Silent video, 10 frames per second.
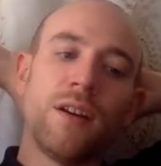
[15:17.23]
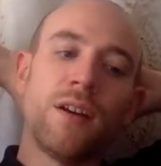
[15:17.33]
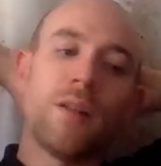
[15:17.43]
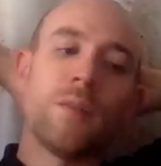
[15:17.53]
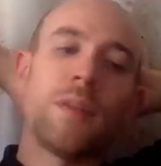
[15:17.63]

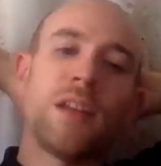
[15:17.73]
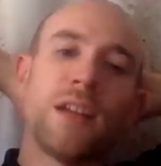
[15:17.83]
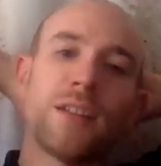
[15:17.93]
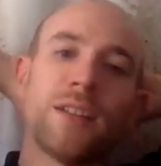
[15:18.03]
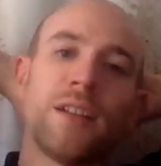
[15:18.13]
a
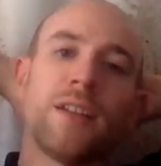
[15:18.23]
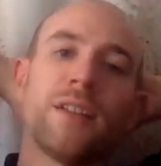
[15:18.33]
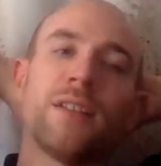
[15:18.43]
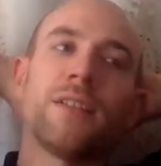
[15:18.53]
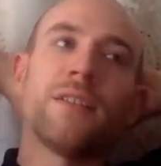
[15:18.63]
blessing
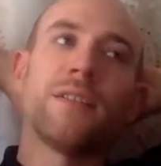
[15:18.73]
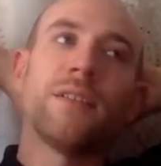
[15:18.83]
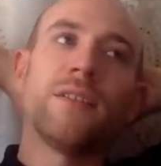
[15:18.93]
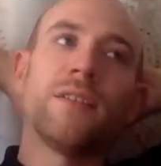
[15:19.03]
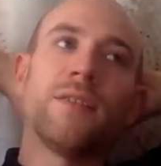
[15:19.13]

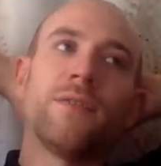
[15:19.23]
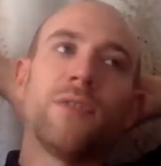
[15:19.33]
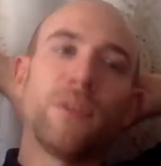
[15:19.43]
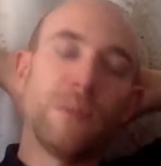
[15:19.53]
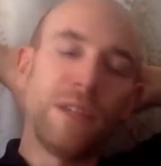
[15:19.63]

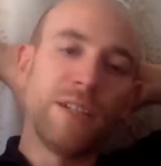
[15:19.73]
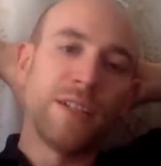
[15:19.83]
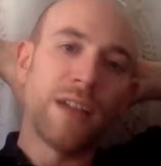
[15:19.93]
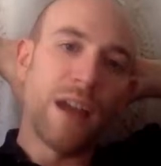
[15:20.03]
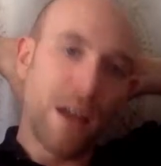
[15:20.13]
for me to
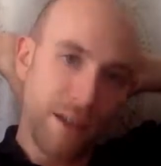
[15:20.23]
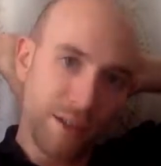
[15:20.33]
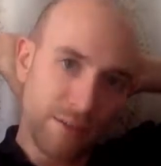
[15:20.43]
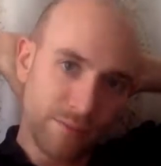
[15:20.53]
die